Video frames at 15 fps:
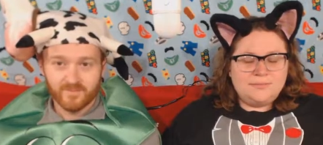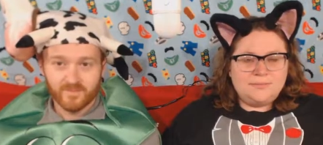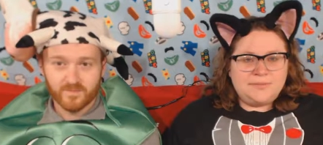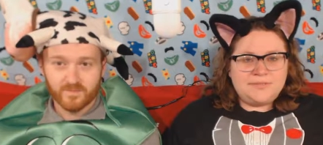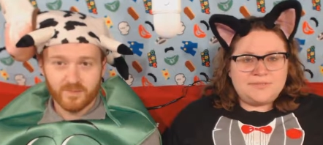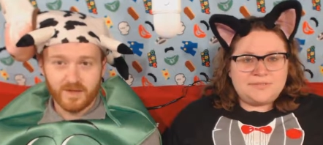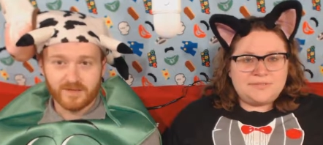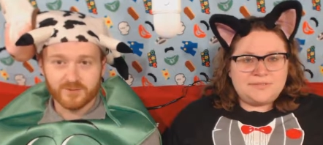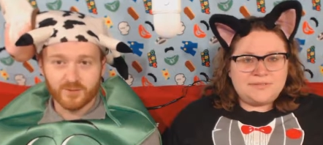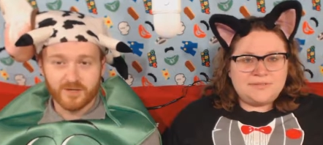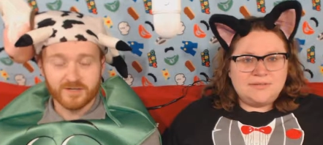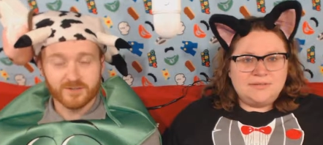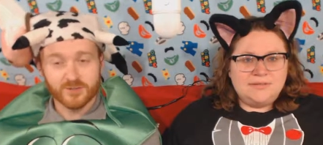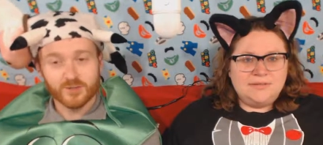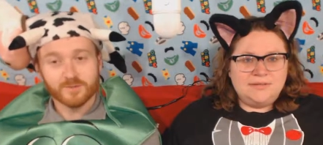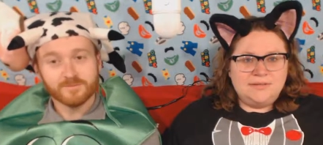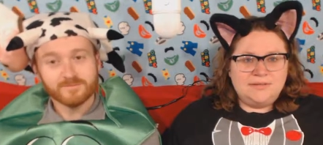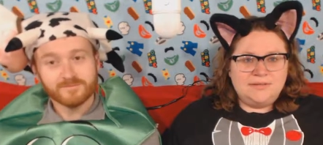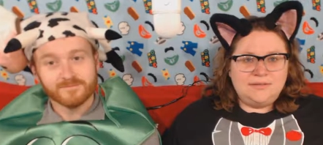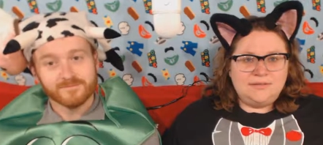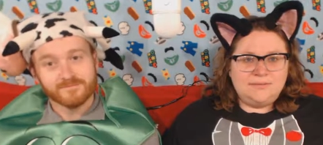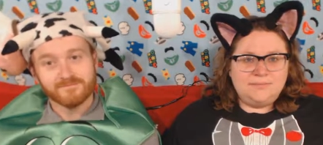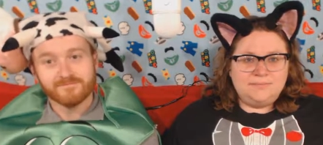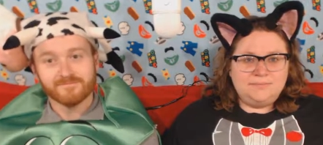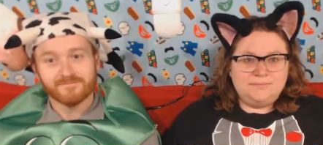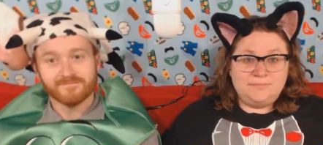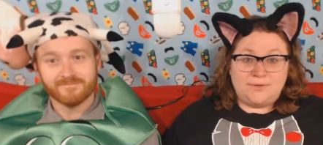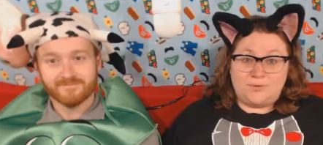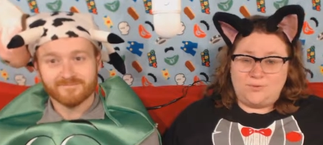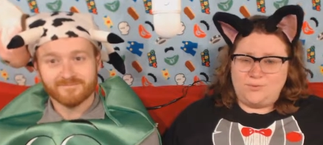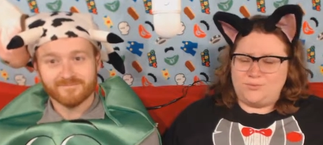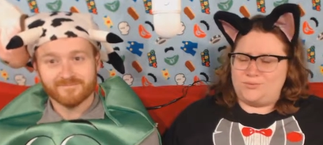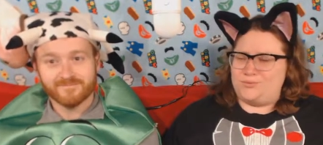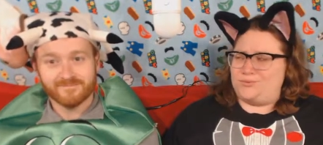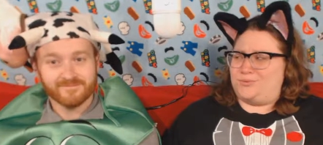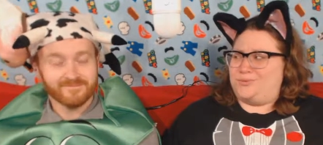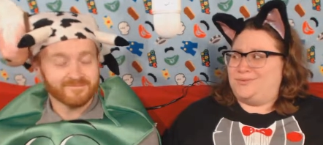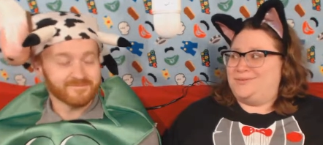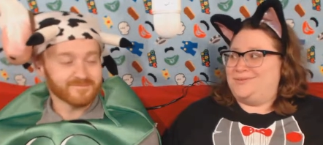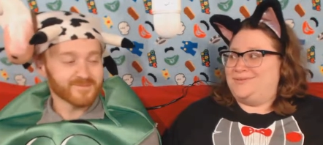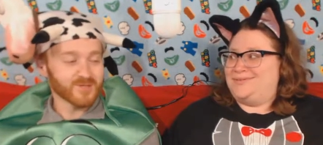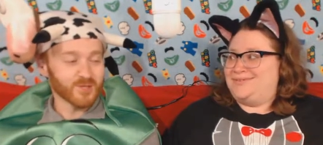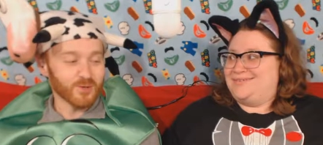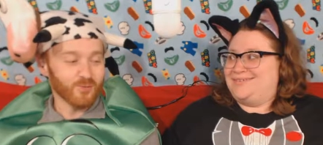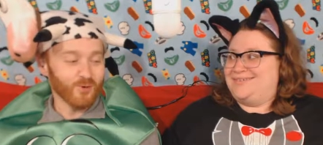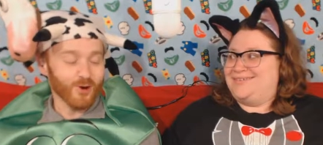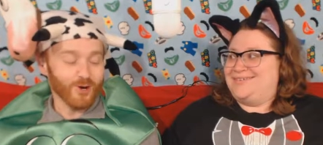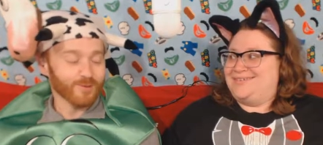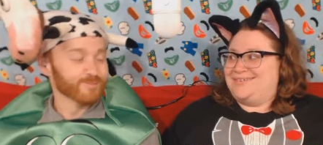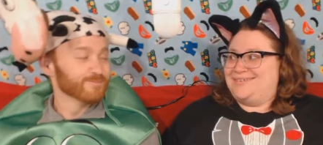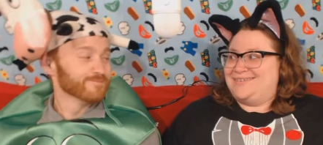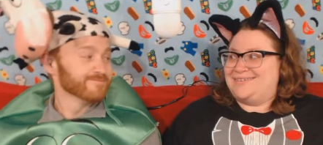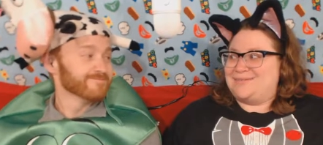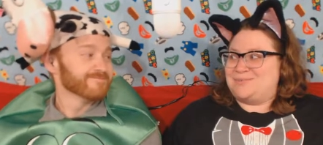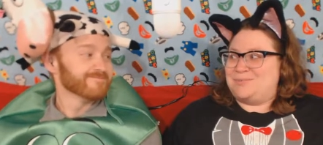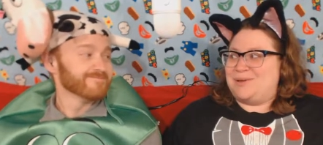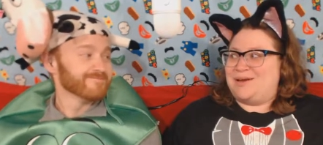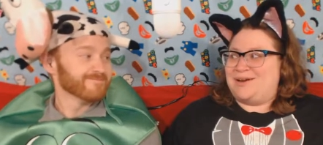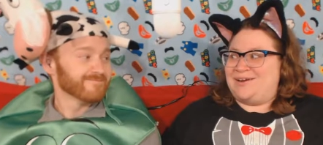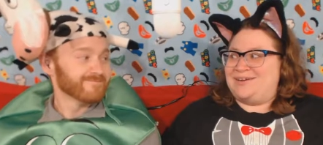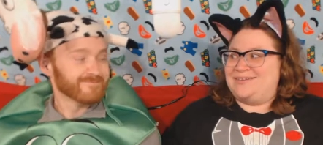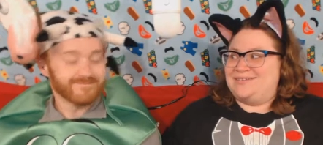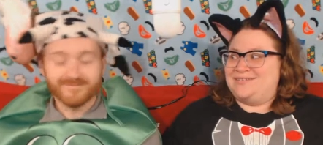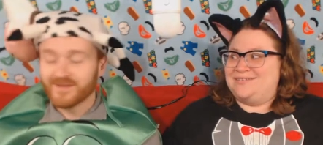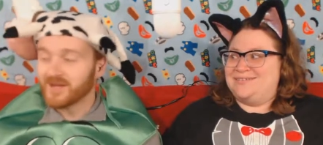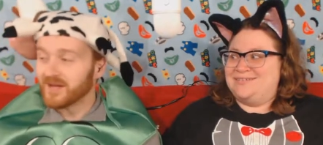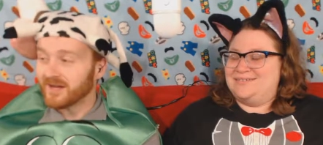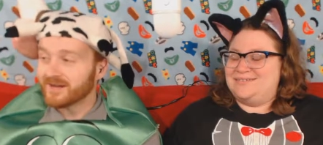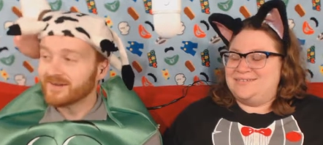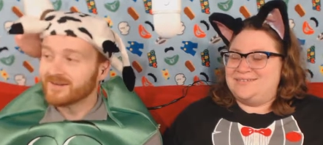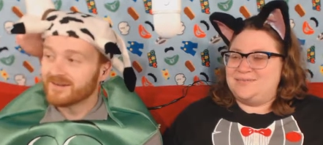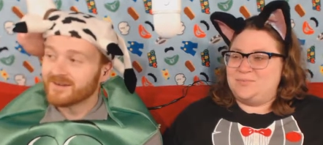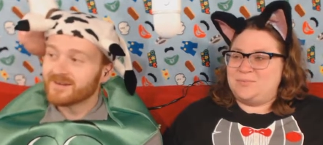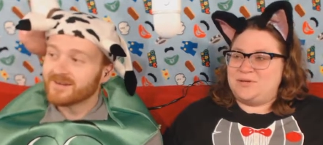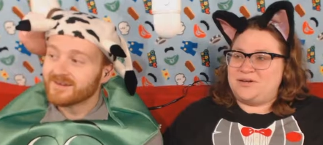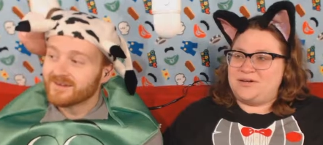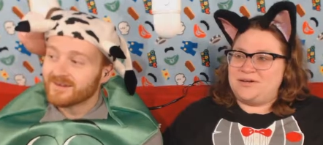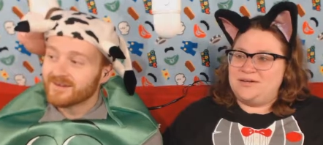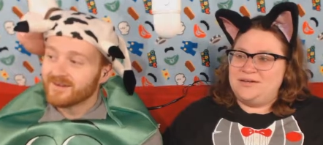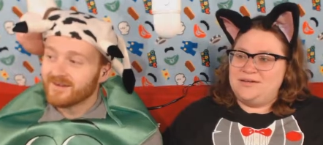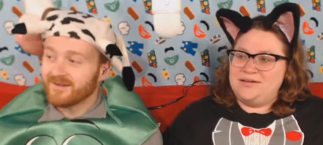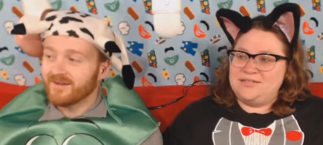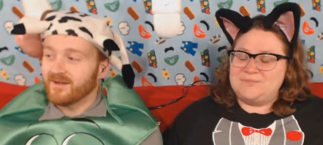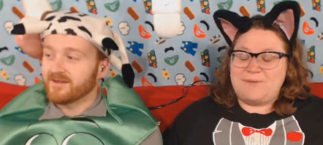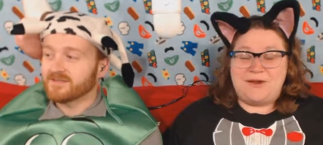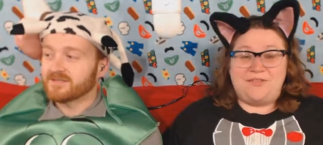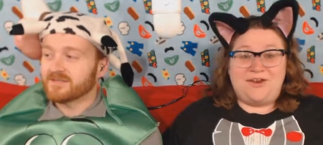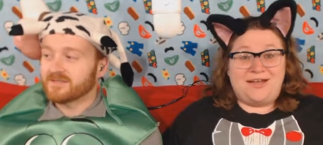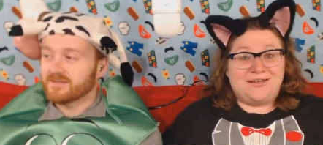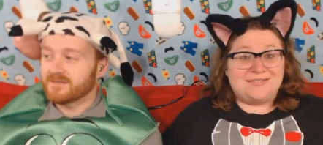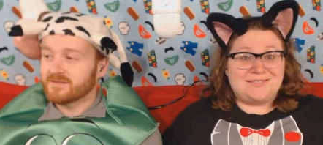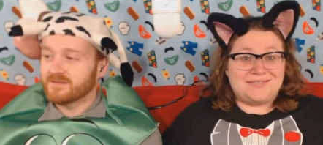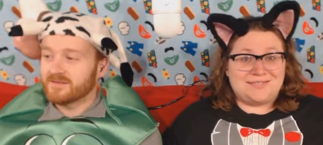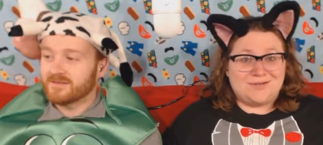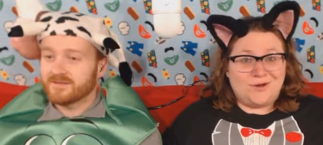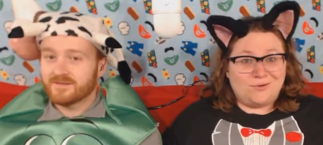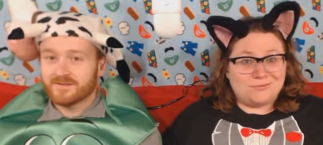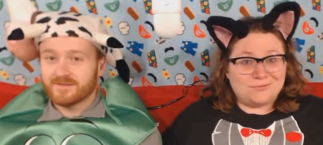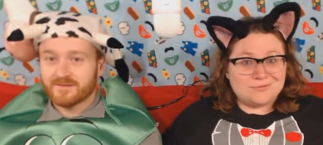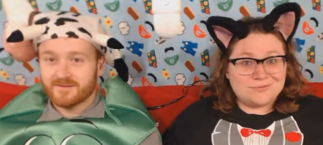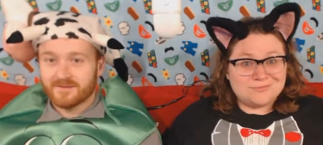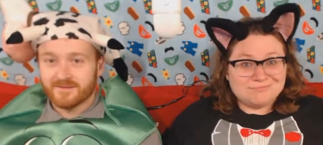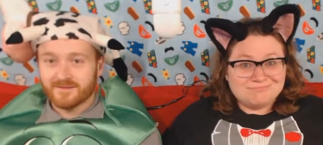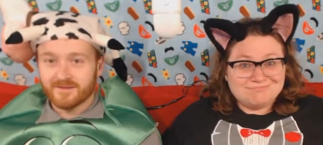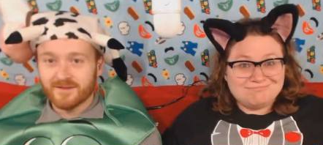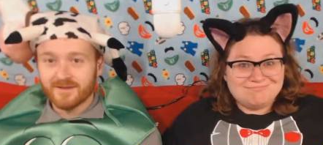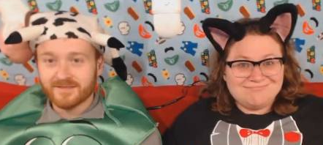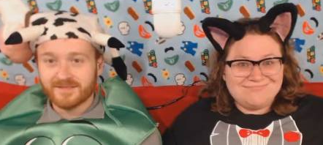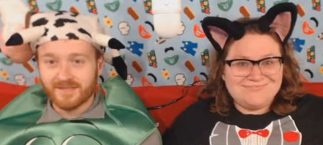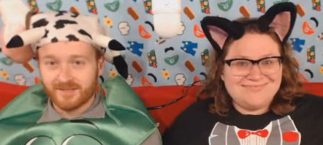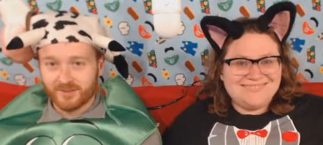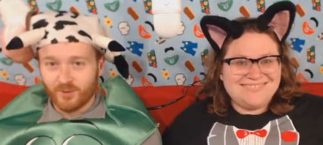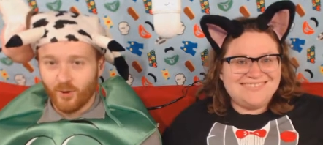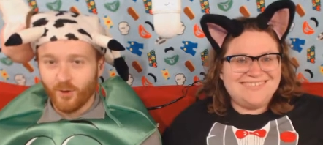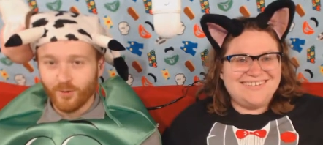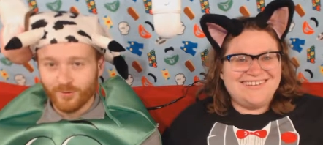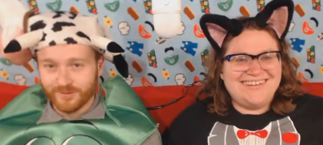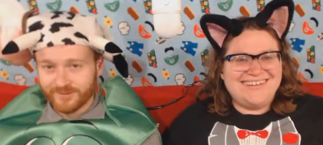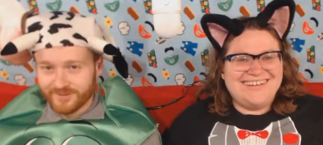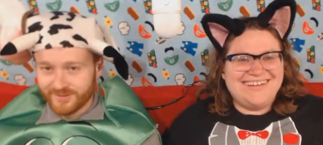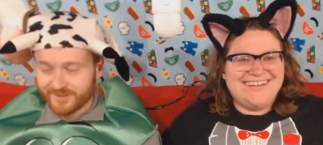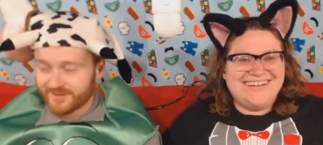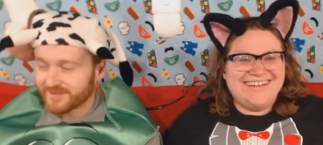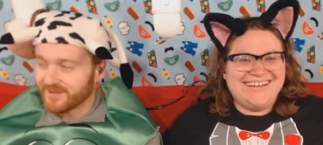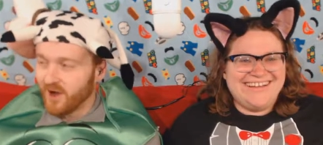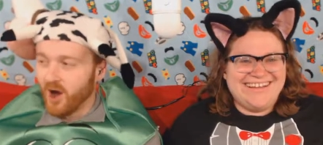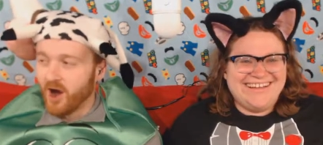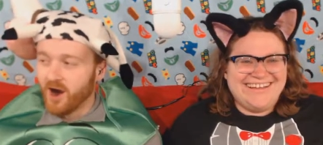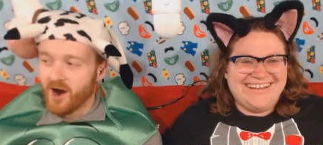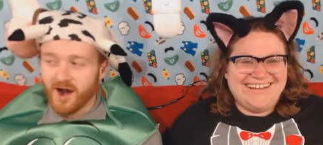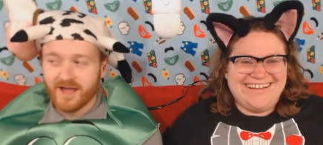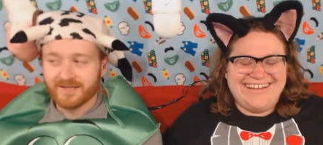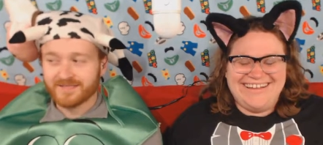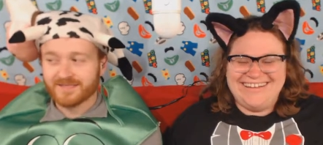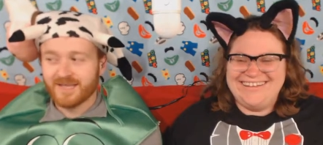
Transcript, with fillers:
Speaker 1: business.
Speaker 2: patronage. Ooh. It's a good word. It's better. Yeah. It's better.
Speaker 1: It's better than assistance.
Speaker 2: Assistance. All right.